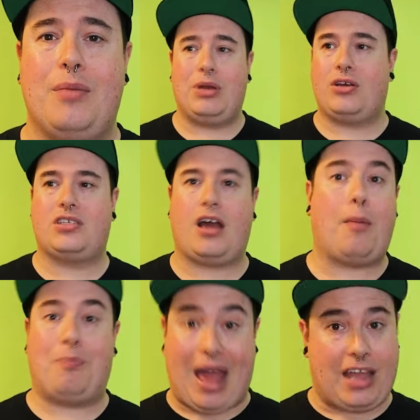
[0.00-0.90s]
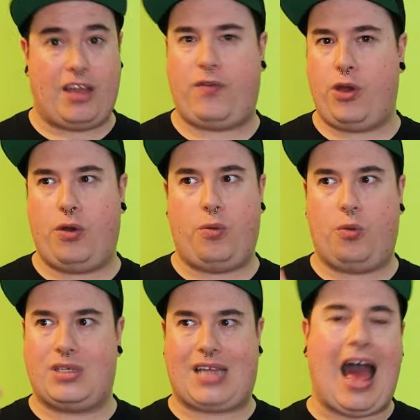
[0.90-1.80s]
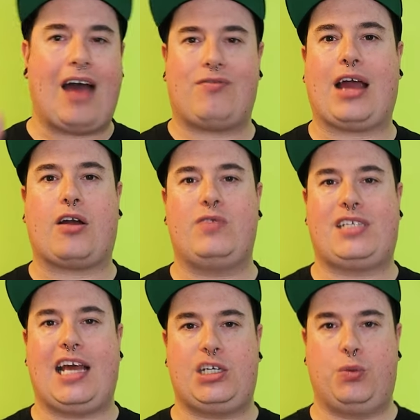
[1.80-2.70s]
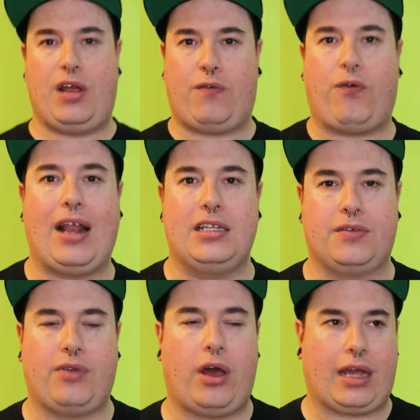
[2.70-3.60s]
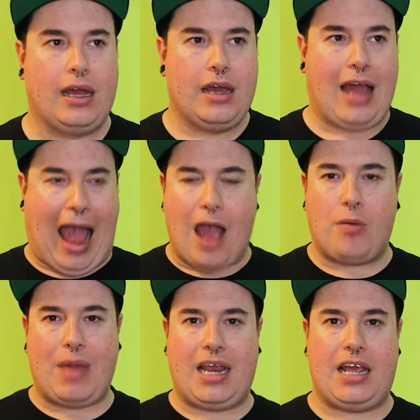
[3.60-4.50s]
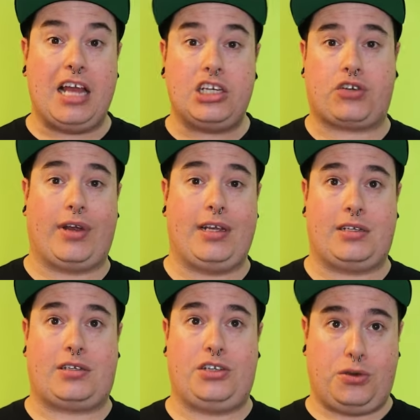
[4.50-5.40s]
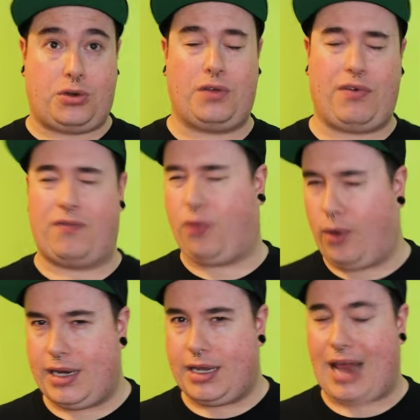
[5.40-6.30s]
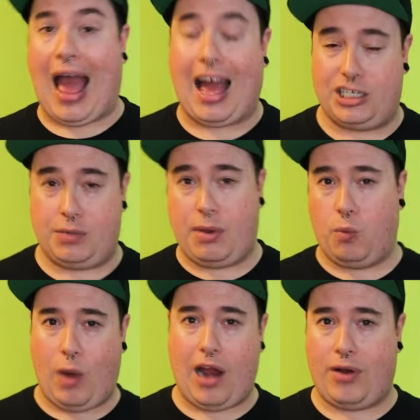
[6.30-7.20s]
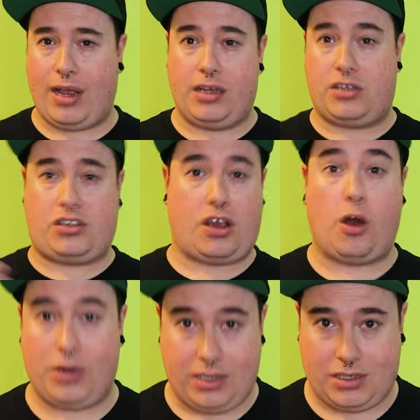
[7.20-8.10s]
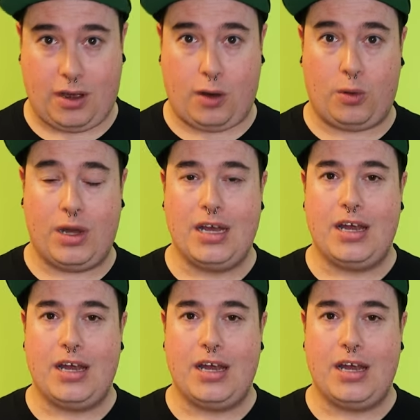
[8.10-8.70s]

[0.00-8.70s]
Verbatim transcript: because I bet if you was to have that conversation with your friends of like how many injuries you could have avoided had you been wearing so and so